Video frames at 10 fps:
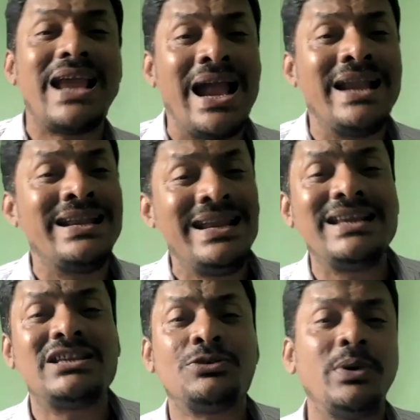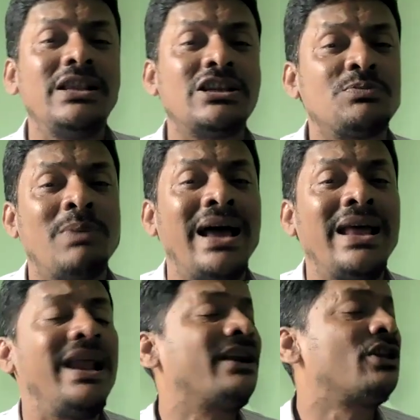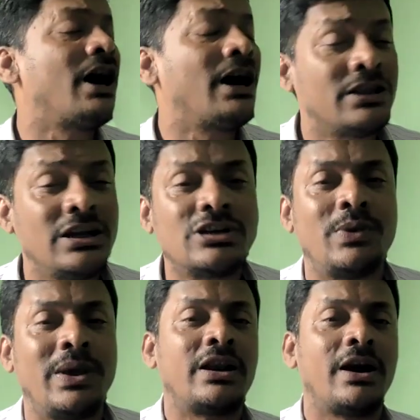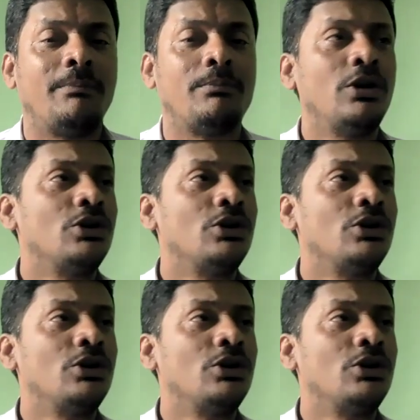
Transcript: and each will smile at the other's welcome.